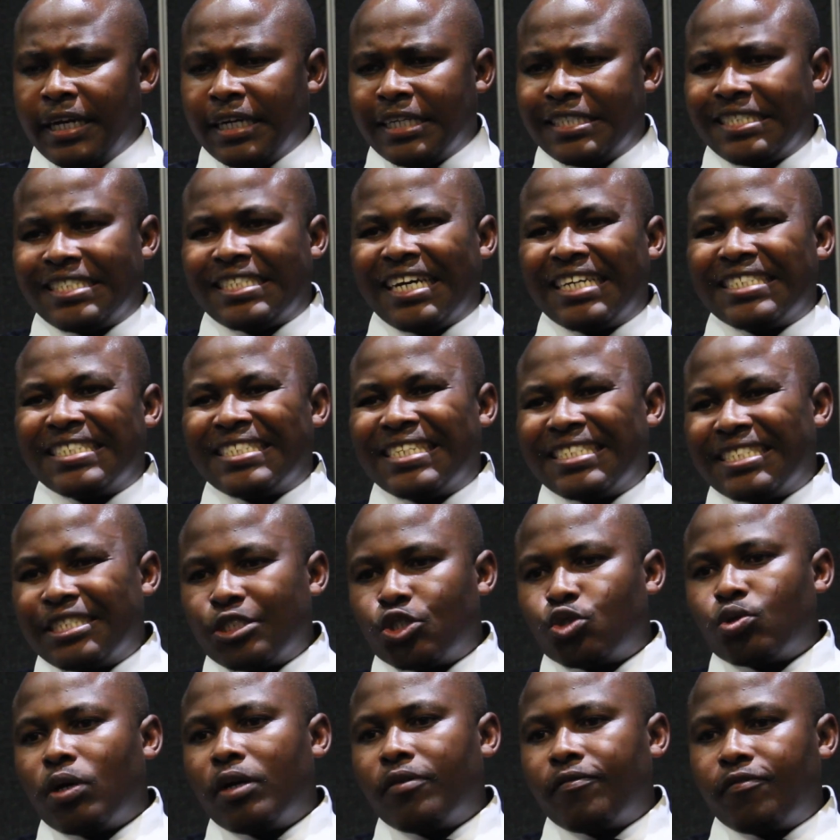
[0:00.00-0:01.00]
It's just that
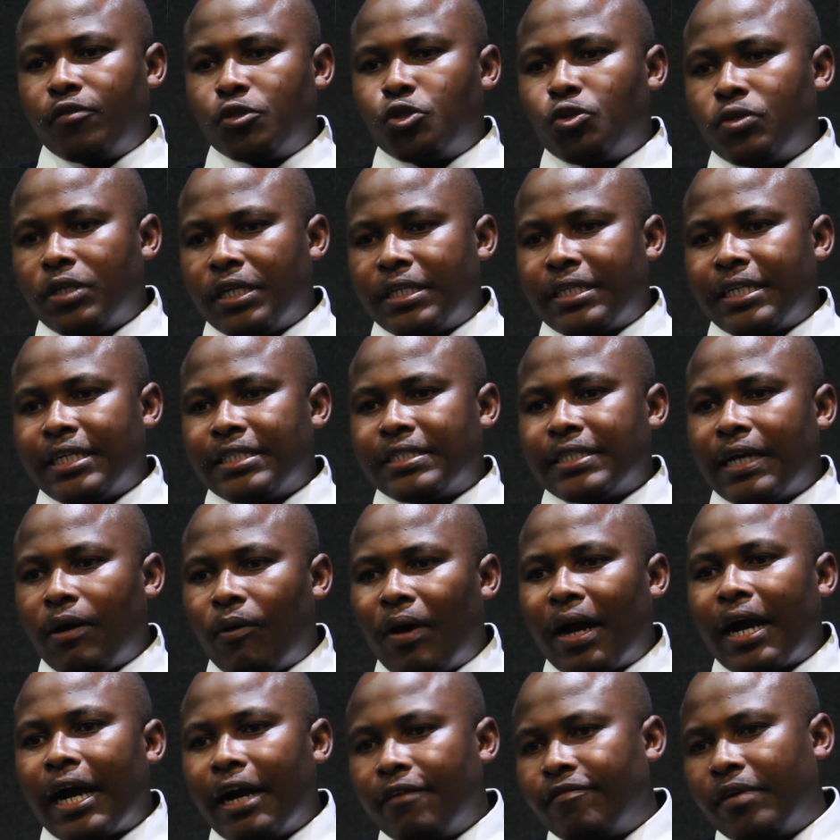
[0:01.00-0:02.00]
it's so unfortunate that
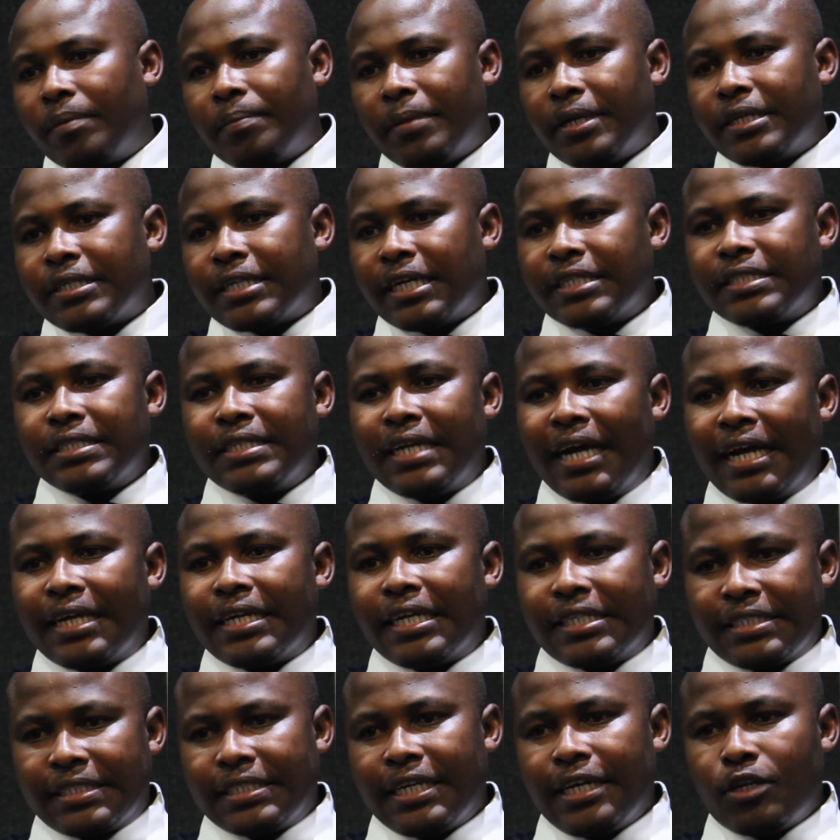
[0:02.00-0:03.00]
our government doesn't
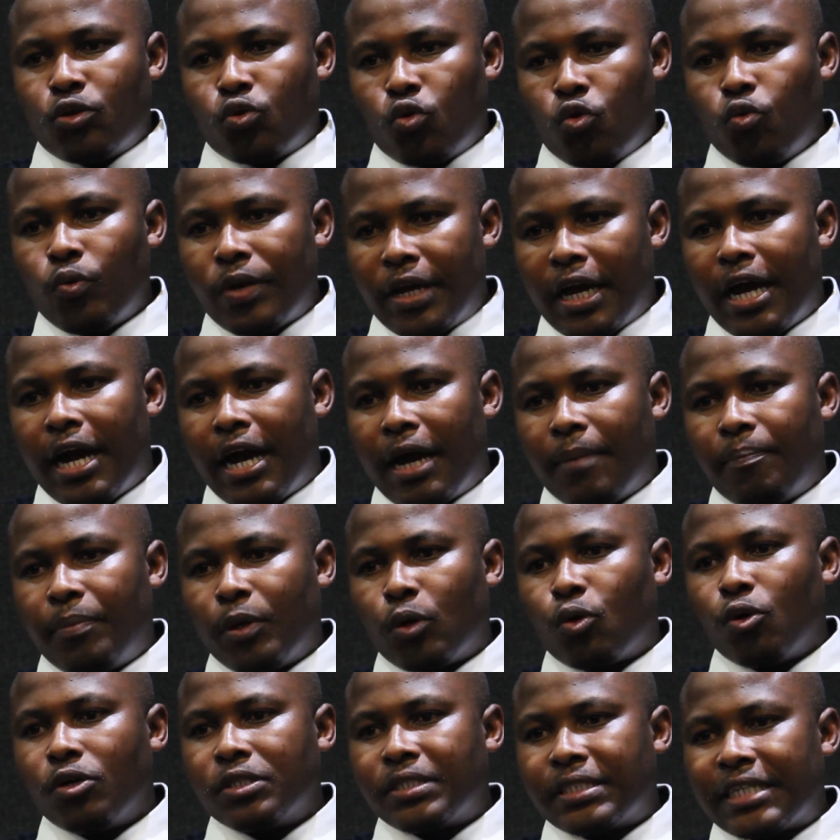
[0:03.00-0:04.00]
understand who we are,
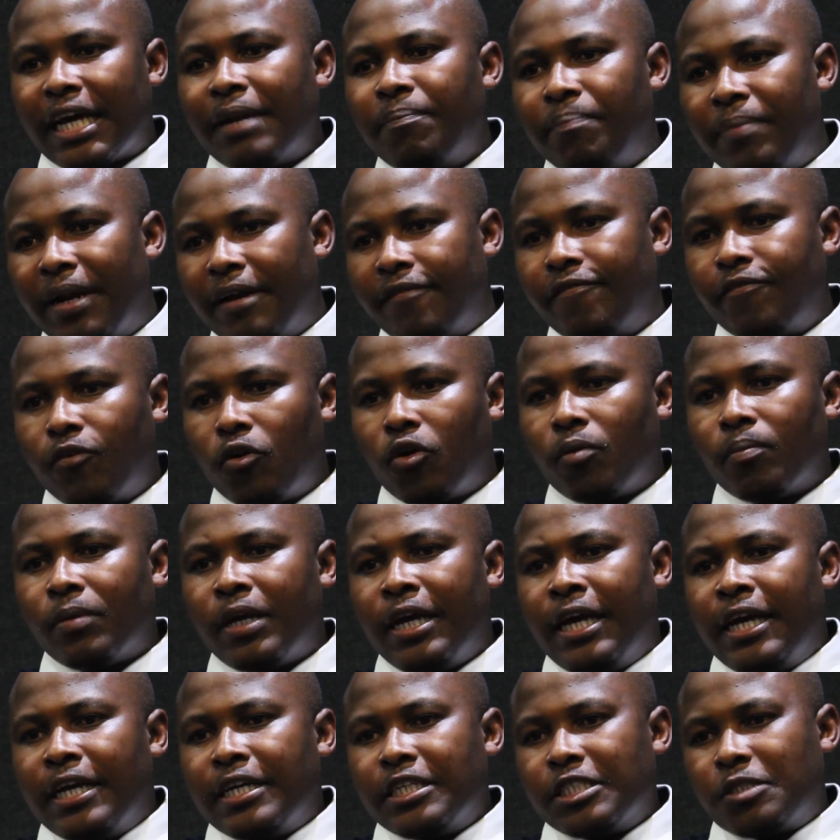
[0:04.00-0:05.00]
because that platform
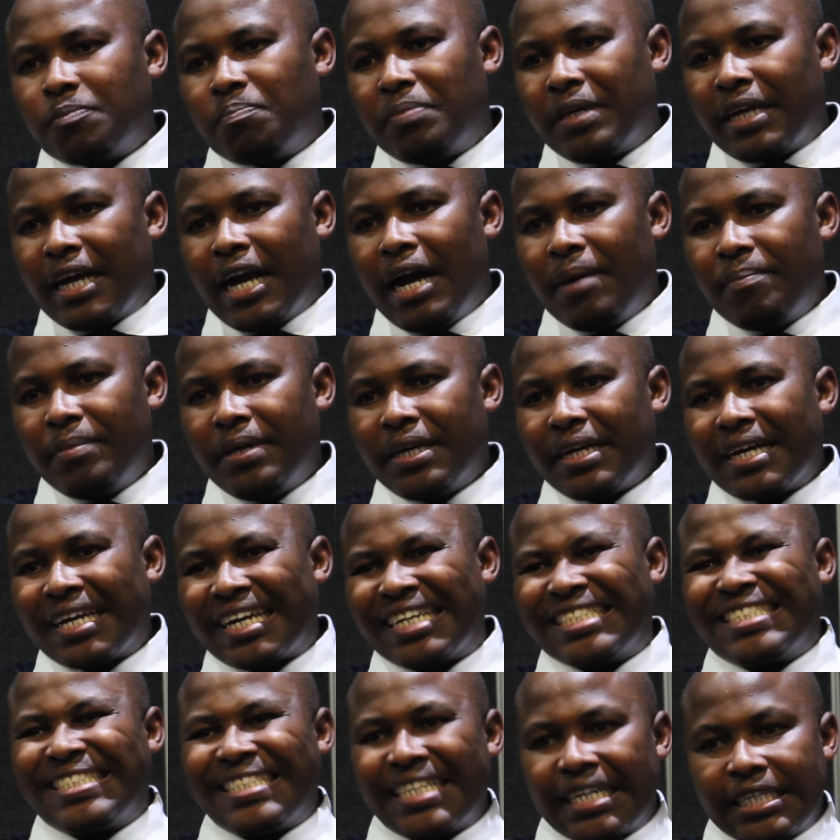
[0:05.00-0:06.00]
is becoming
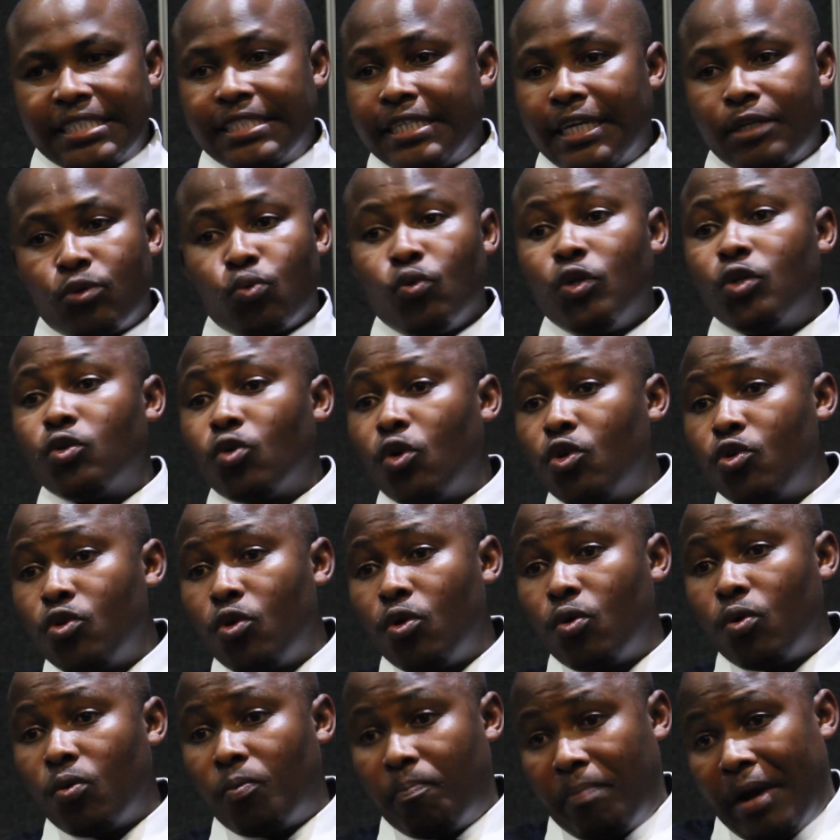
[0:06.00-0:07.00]
restricted. We don't
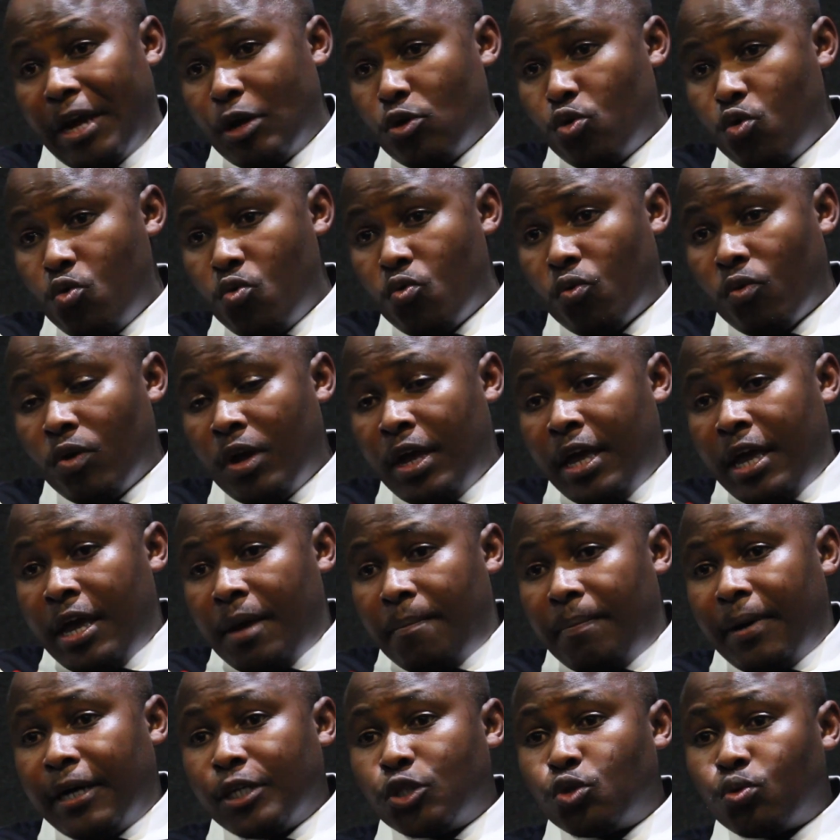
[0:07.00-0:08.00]
know by who,
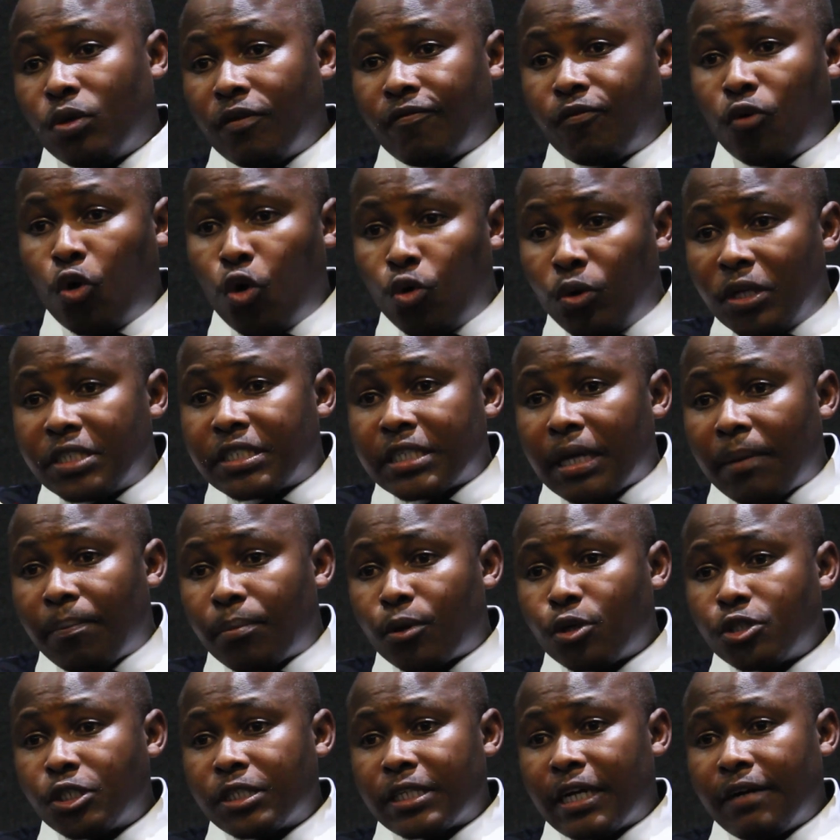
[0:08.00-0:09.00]
but we've always
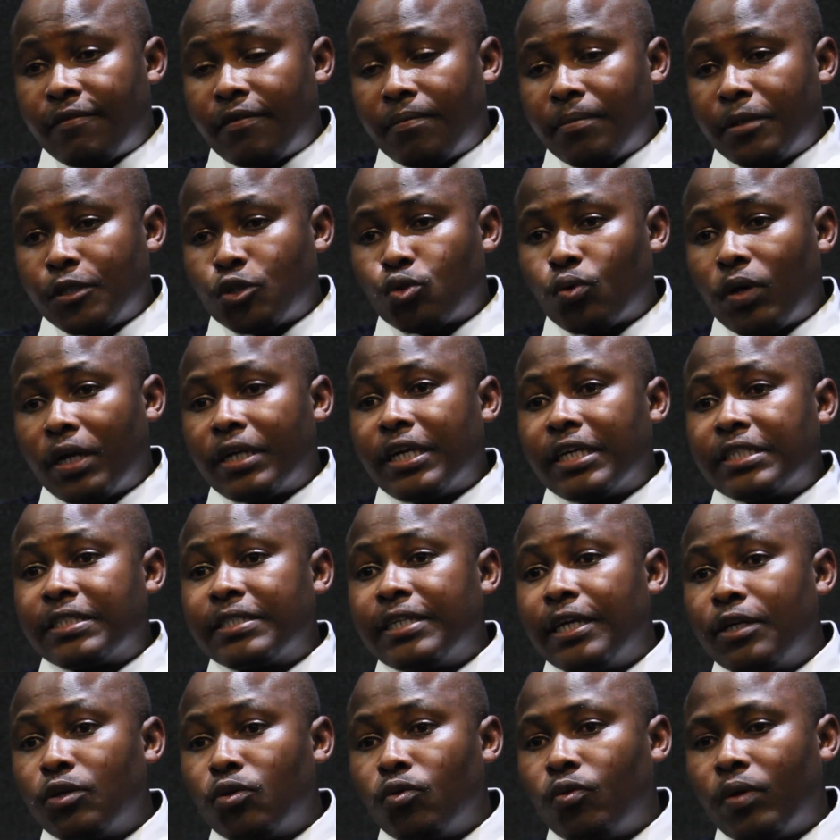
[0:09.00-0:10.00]
approached government to
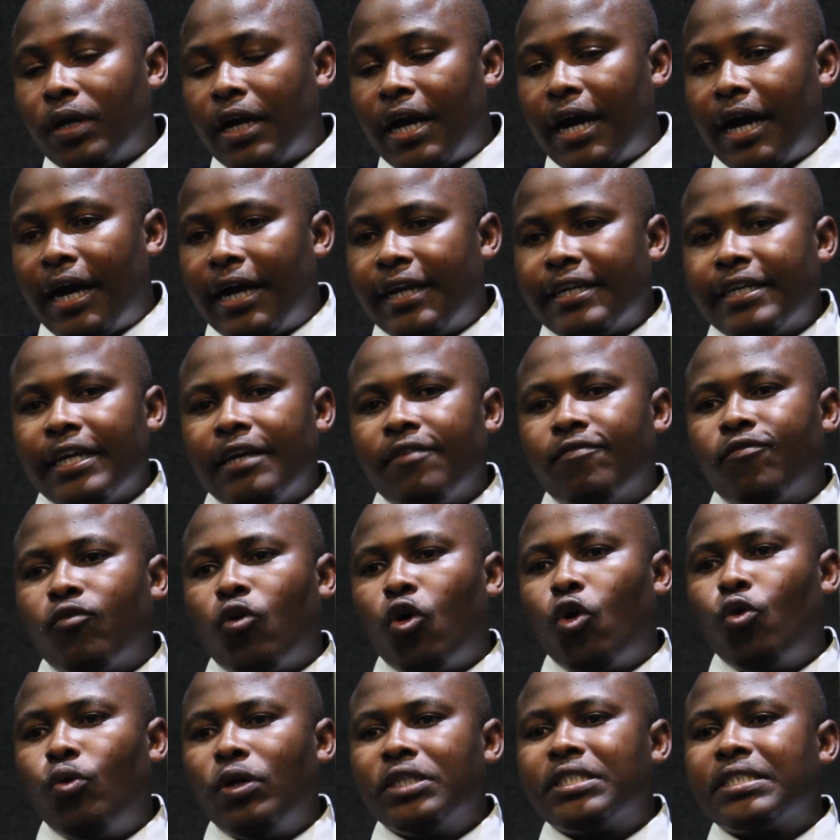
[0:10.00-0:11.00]
understand who we are. They've
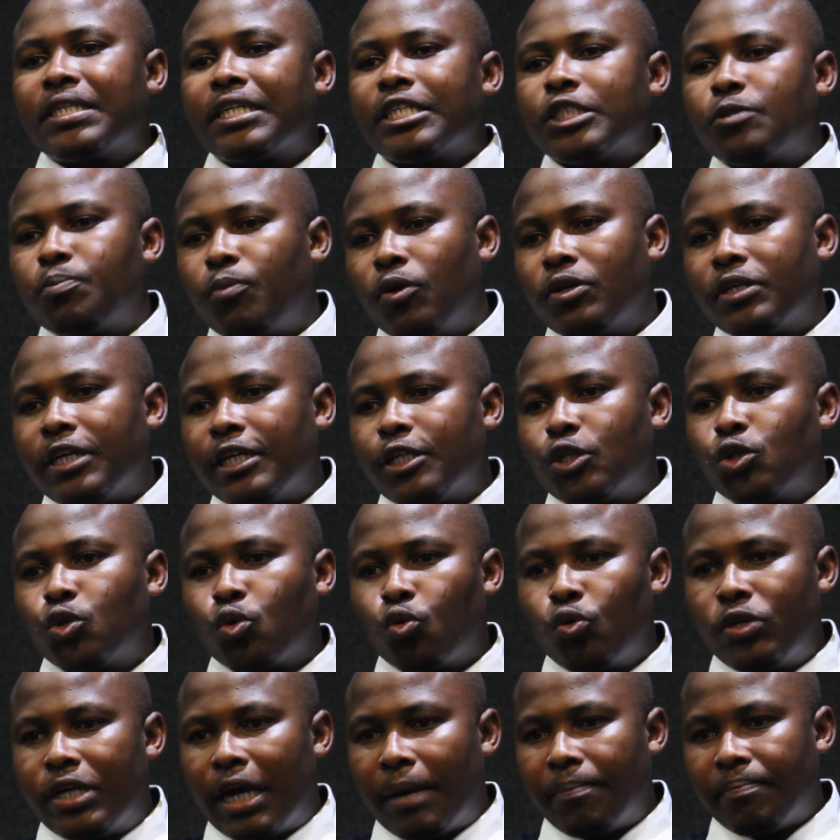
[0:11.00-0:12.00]
always responded
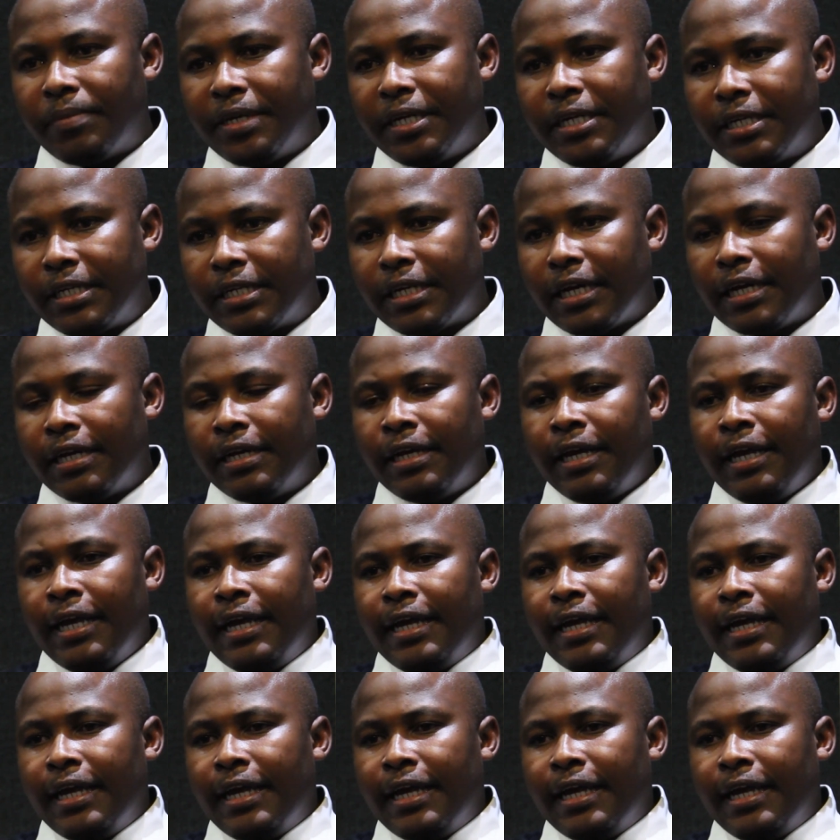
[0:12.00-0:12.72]
through the media.